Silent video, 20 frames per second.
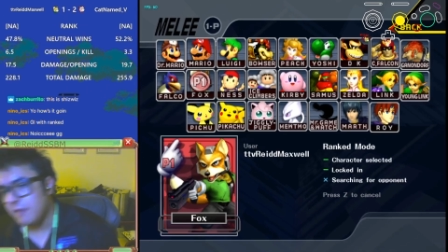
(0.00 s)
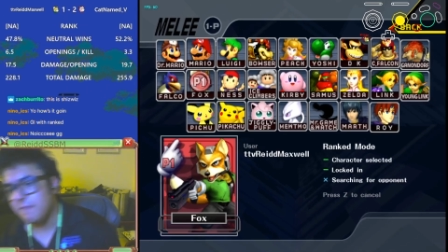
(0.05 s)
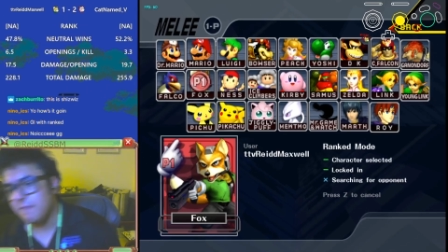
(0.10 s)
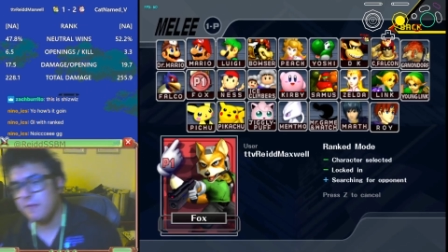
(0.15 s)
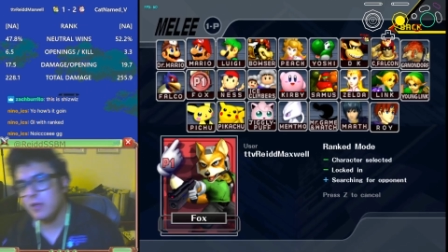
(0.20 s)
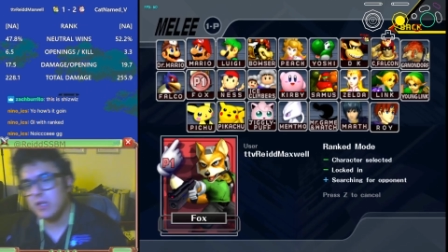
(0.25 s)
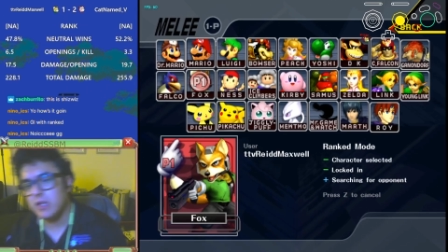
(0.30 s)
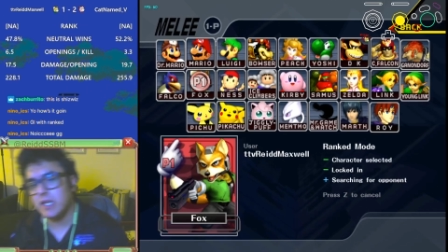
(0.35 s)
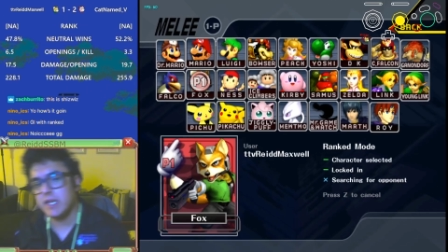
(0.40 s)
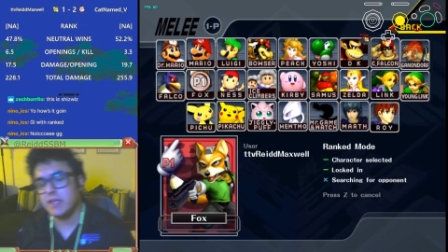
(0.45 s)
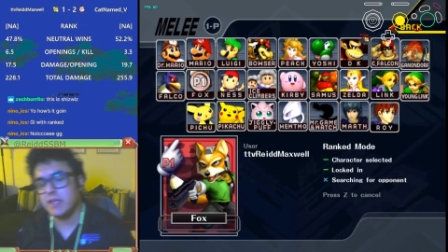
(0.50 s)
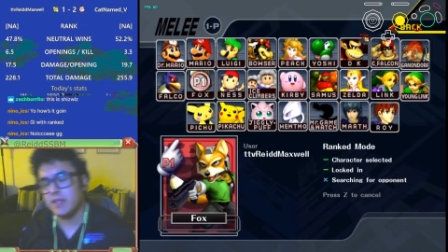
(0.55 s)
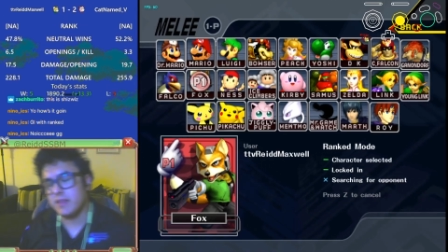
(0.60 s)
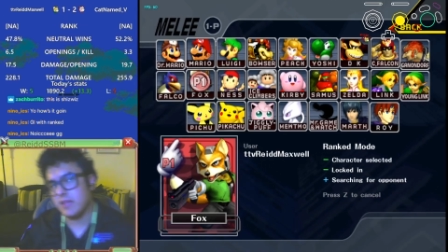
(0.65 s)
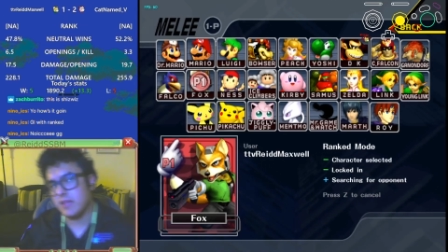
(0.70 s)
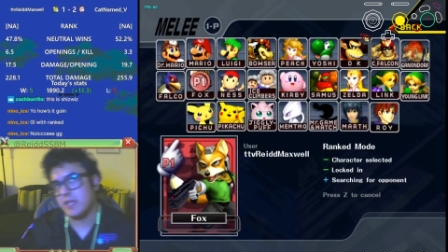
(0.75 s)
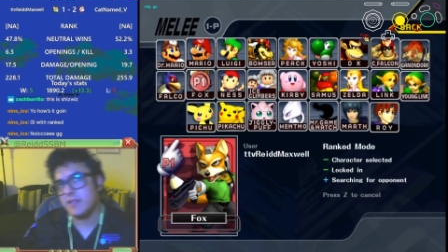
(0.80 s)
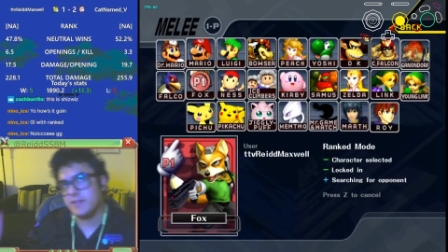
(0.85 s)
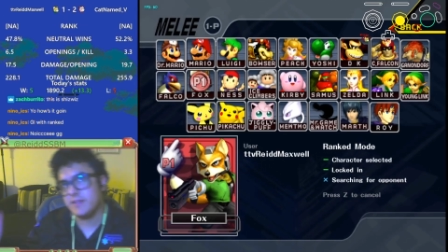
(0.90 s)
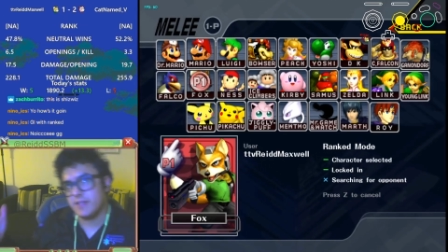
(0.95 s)
feel like the
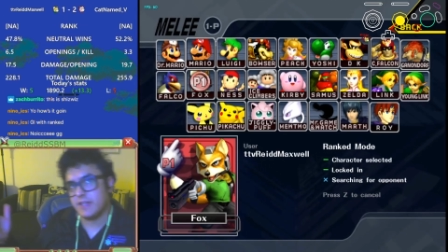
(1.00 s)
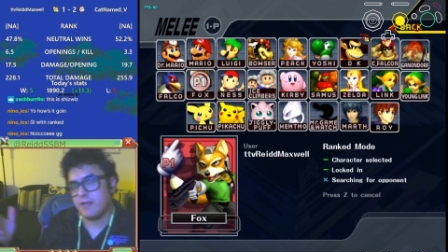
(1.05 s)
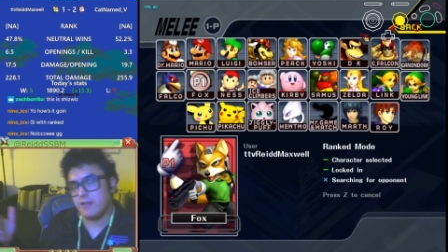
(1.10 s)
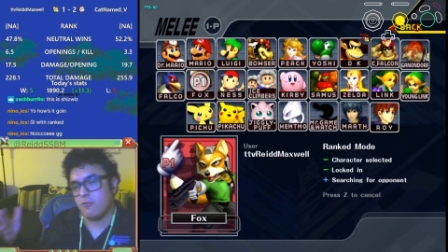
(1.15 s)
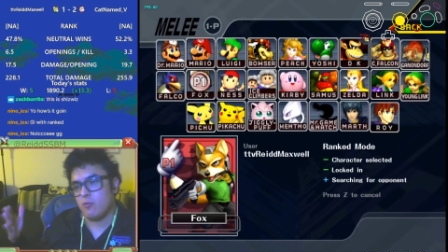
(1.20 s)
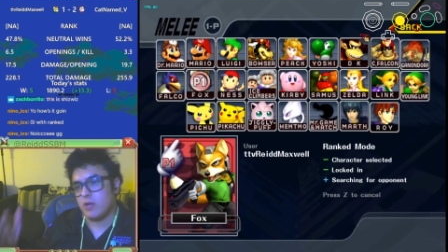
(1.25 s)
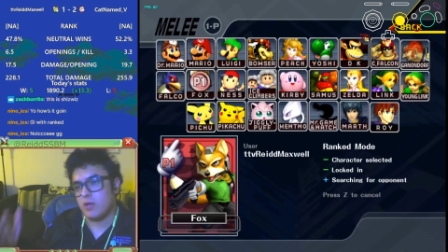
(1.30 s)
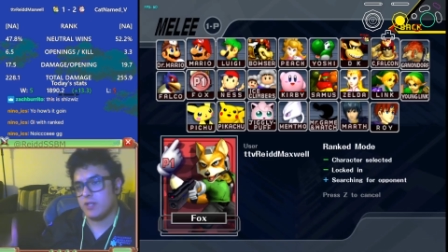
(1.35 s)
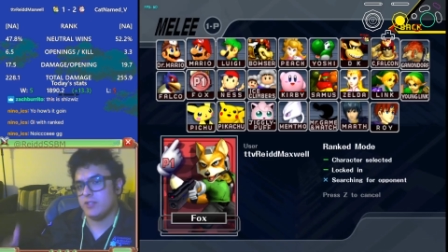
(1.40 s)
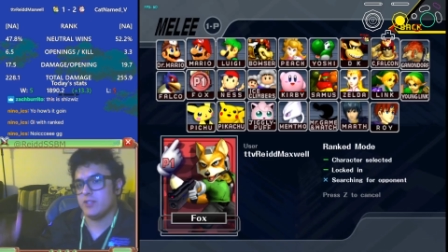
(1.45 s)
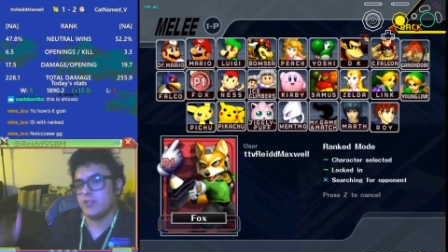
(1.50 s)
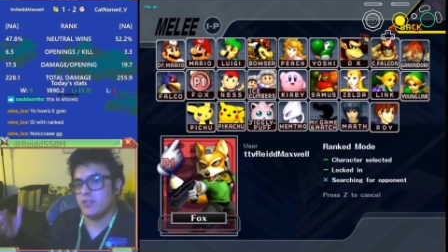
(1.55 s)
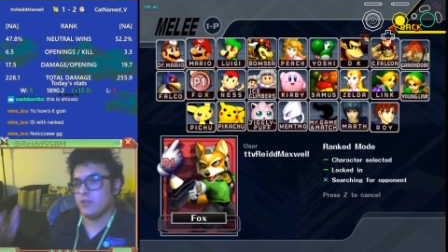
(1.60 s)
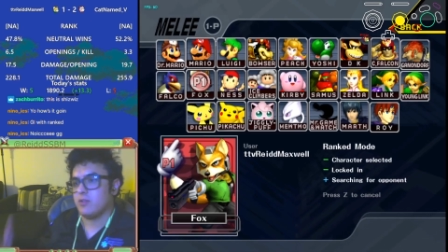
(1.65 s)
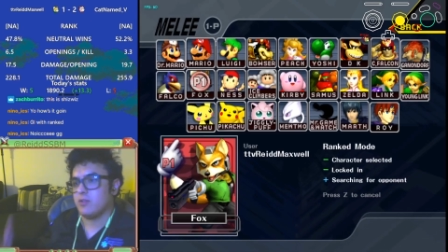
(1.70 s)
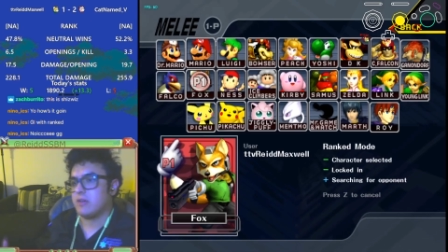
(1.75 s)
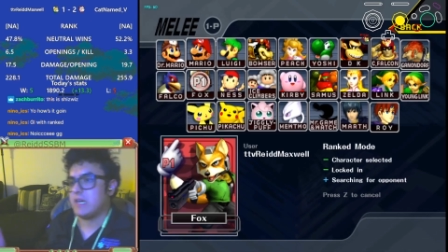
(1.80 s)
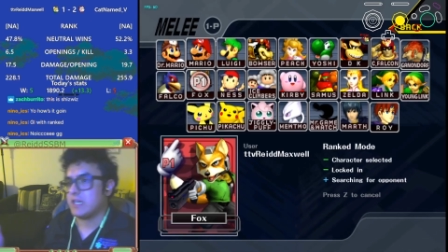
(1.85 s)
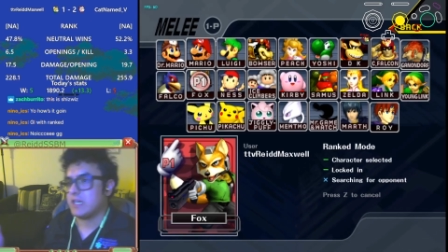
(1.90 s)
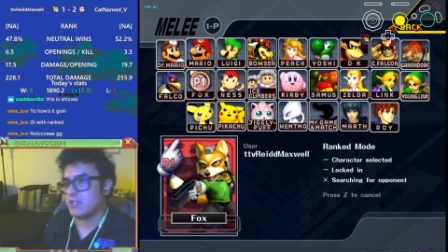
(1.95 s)
things that I want to do
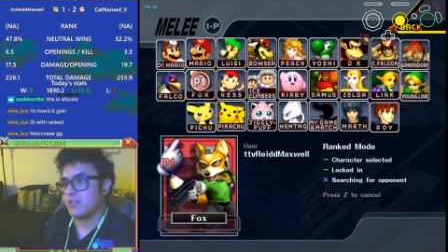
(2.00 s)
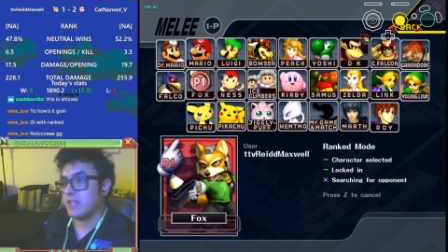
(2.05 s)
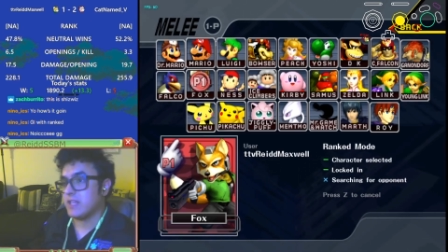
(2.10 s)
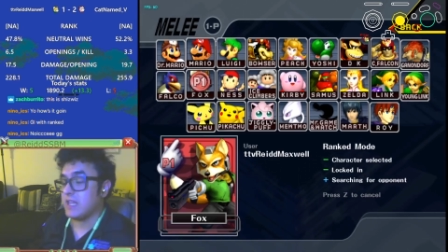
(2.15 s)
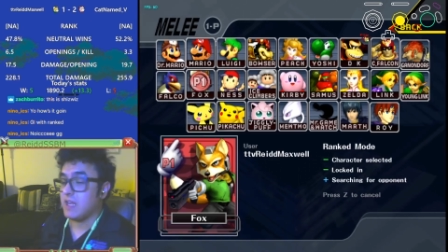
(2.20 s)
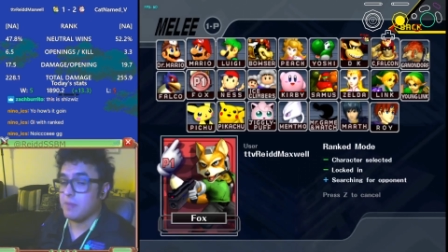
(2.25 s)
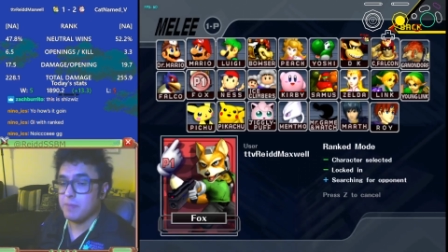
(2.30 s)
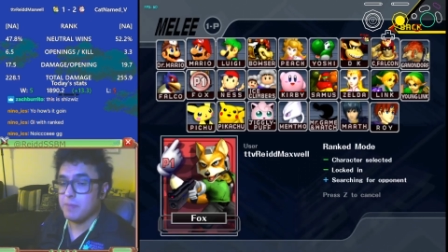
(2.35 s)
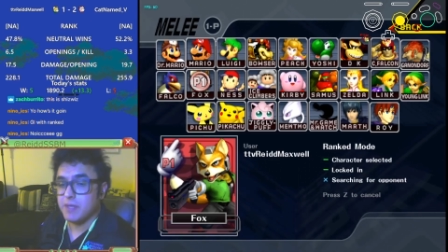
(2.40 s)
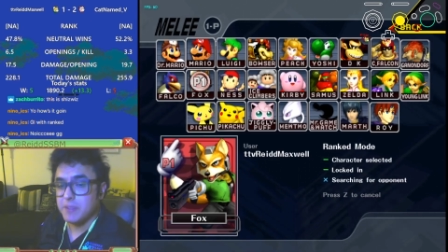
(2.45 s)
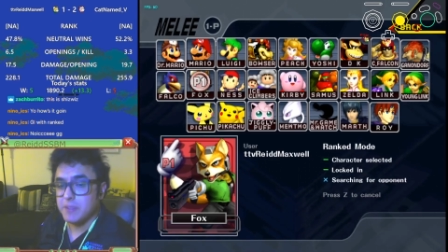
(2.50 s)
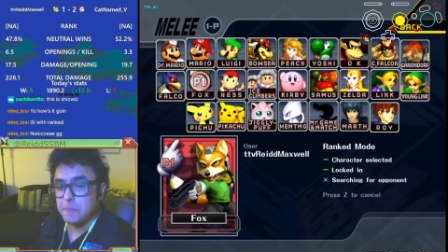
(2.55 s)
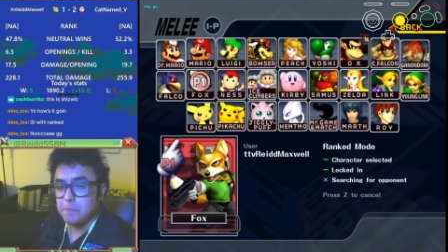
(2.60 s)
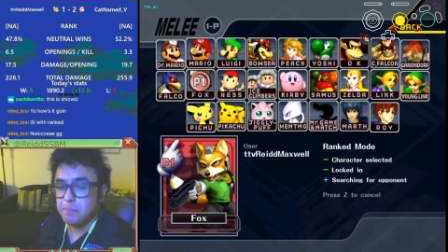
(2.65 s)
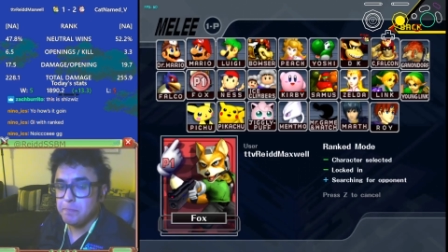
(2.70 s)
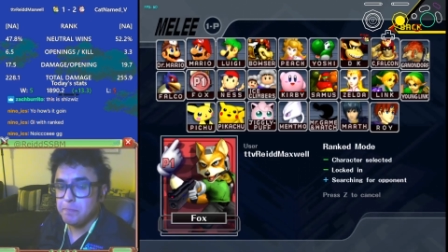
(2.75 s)
are actually happening.